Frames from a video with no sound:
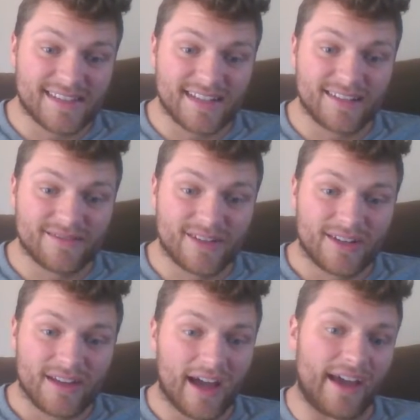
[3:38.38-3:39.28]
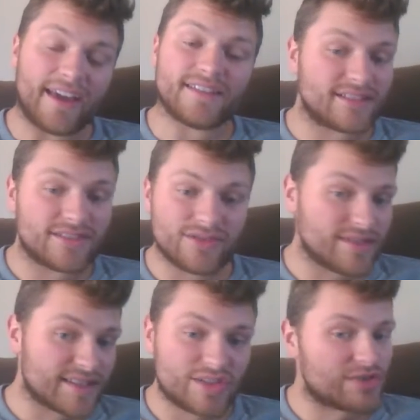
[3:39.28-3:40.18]
thing. I hate to do
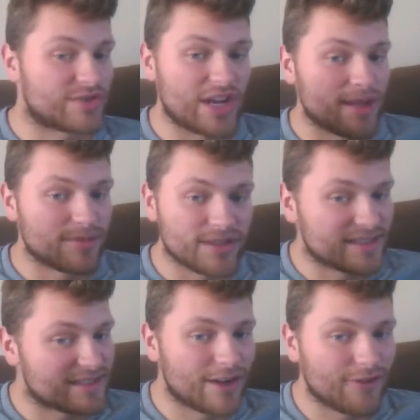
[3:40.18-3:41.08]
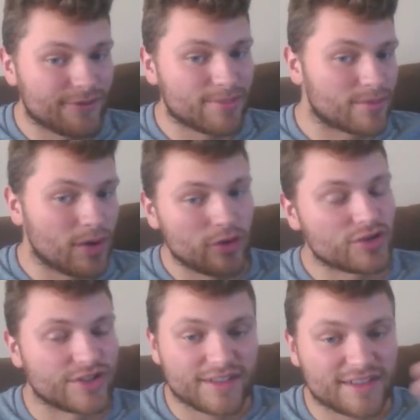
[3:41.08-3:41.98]
this shameless self
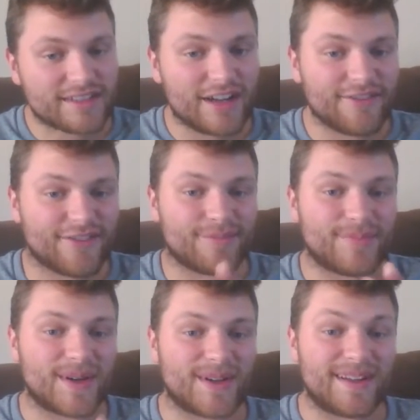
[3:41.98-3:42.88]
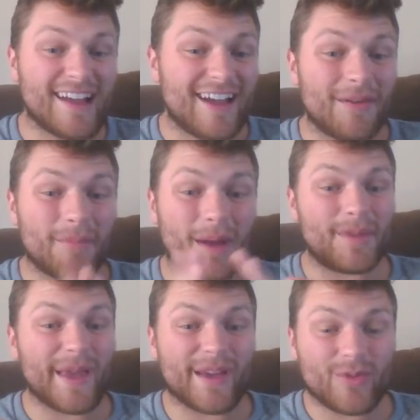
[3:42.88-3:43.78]
promotion stuff, but my
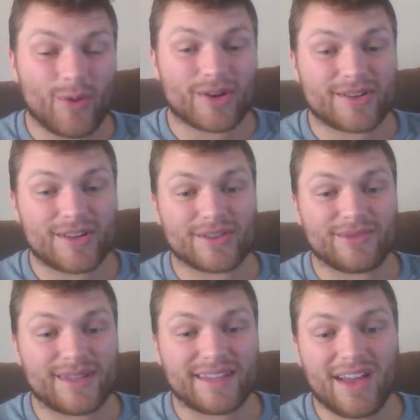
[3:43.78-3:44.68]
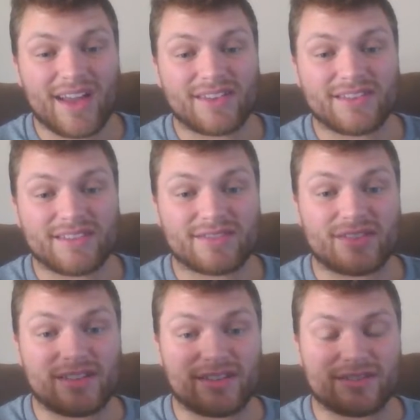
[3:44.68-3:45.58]
band Watercolor Weekend
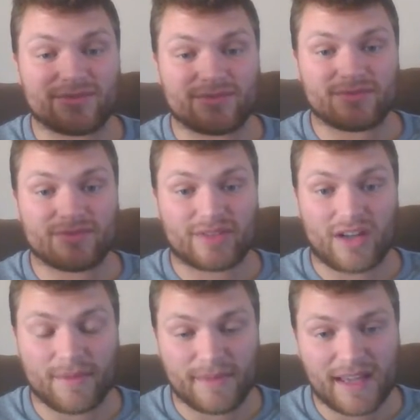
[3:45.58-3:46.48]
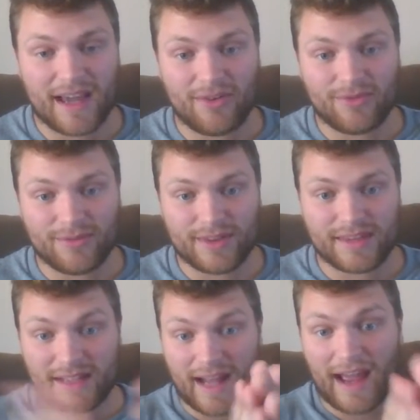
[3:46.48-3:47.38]
is coming out with
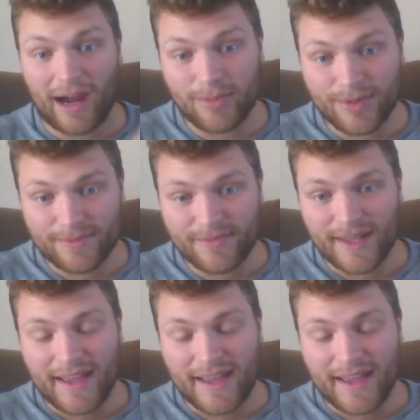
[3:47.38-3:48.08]
an album